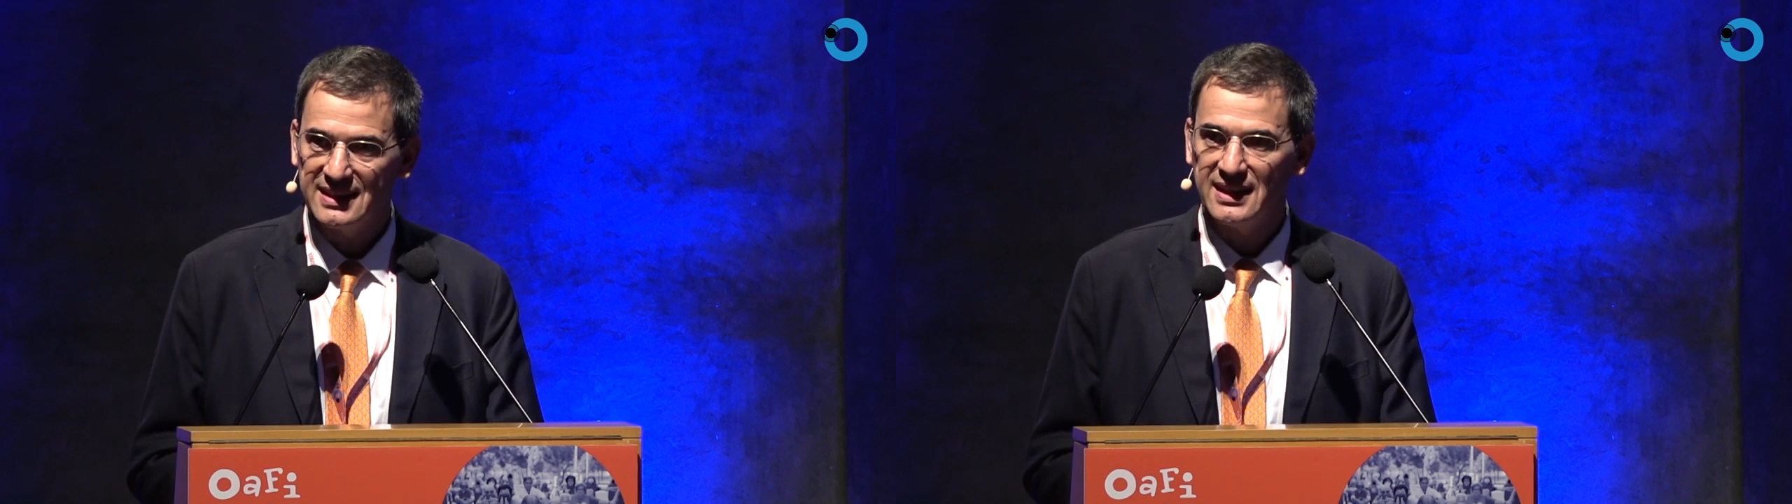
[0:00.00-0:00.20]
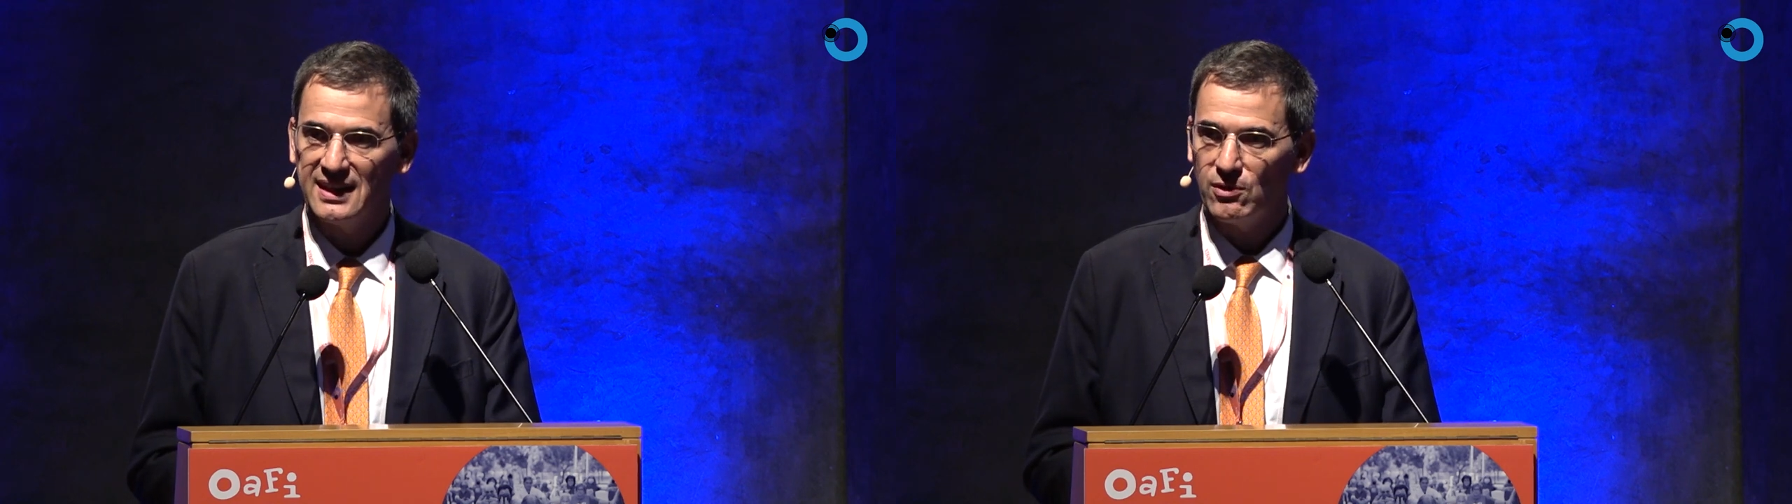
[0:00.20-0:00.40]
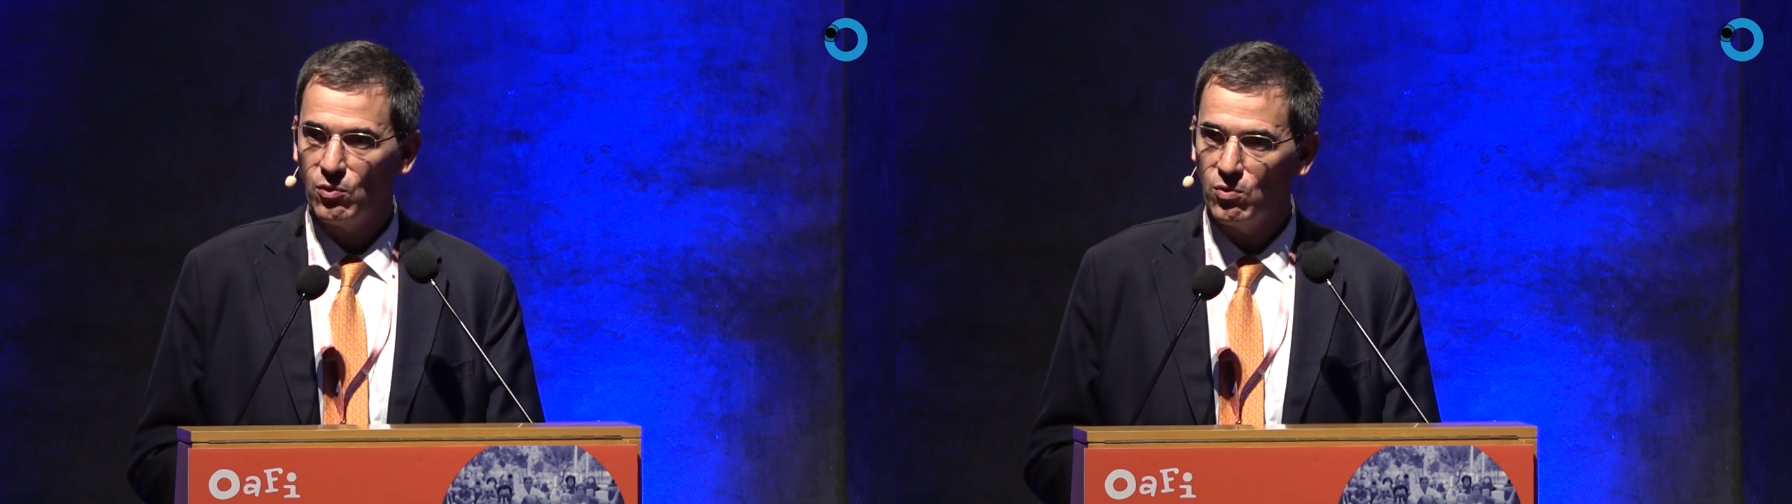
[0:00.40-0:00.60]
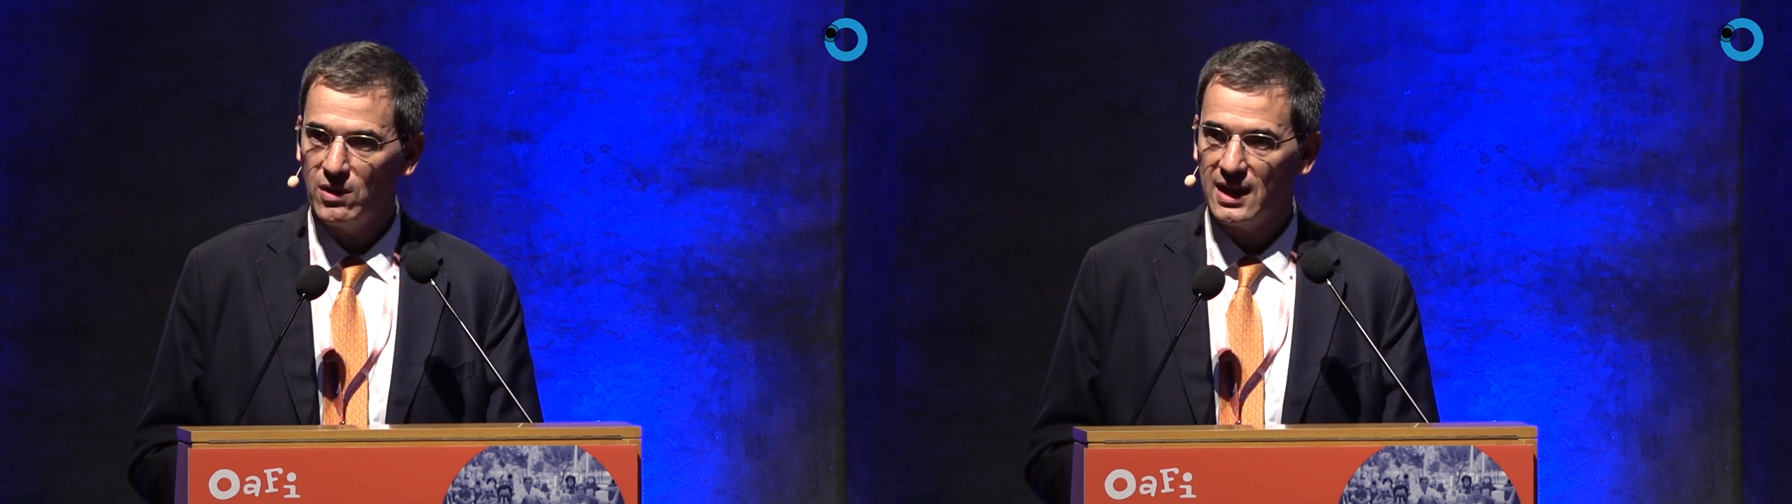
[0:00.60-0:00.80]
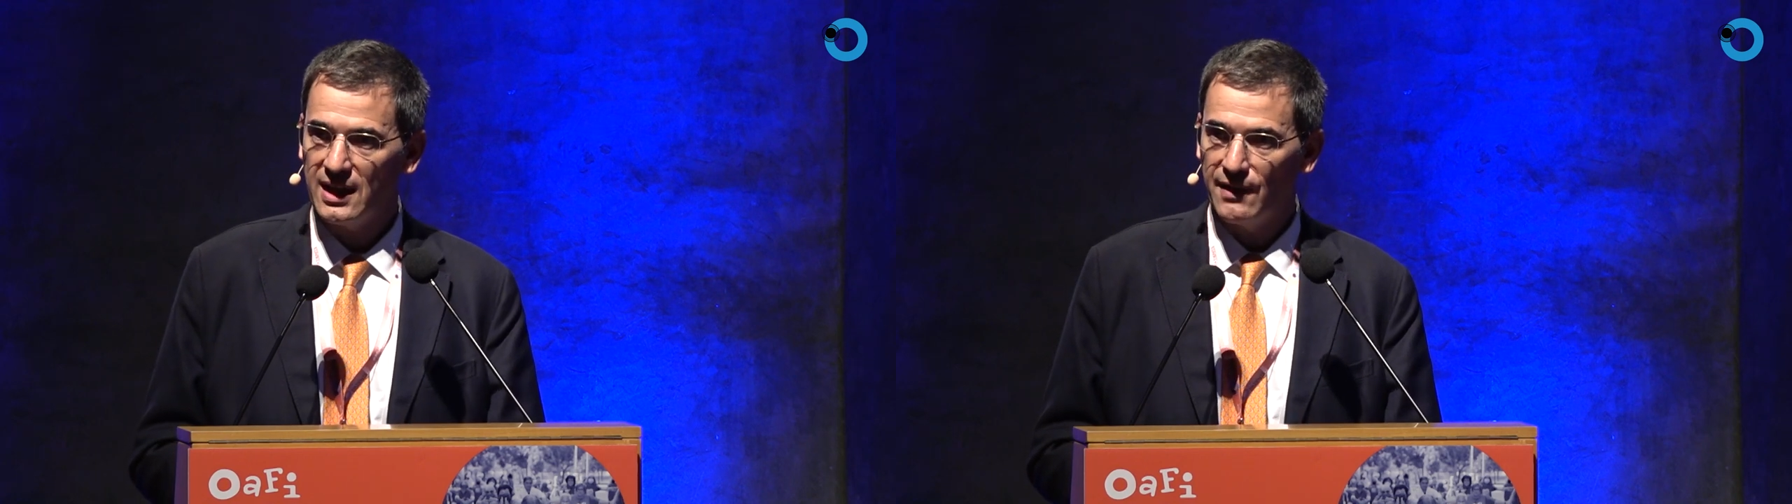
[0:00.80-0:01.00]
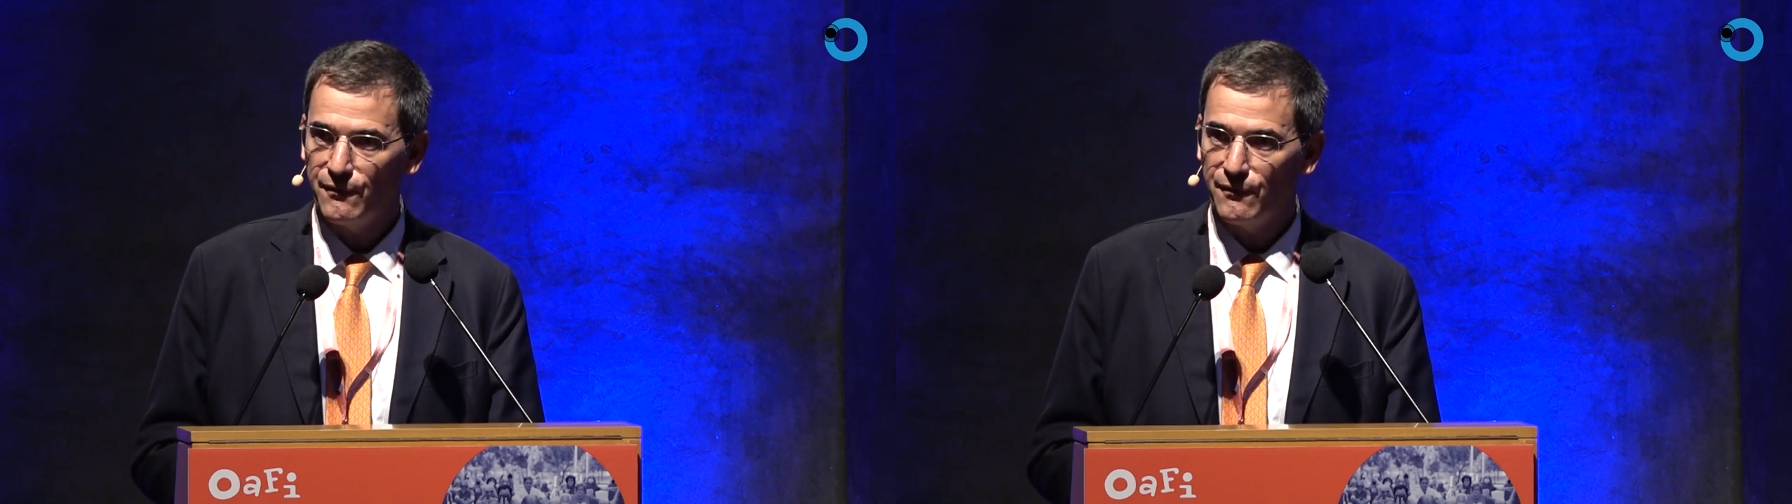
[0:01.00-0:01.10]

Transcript: probabilities on